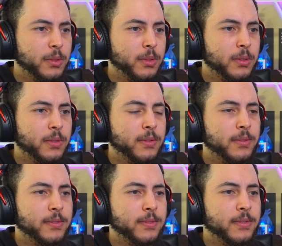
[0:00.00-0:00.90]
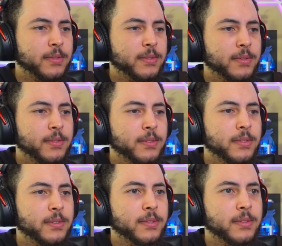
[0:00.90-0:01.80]

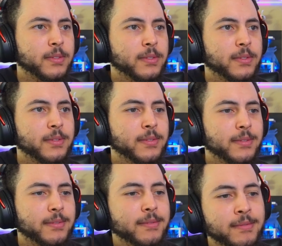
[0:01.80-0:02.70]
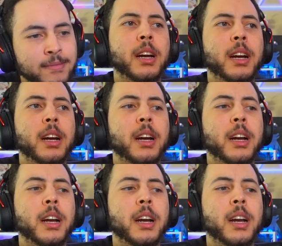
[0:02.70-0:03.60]

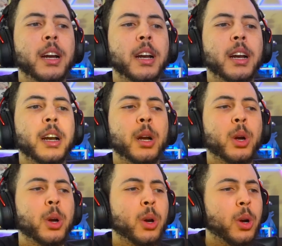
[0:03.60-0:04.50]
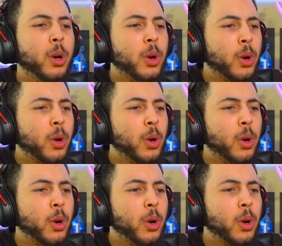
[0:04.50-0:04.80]
(no one is talking)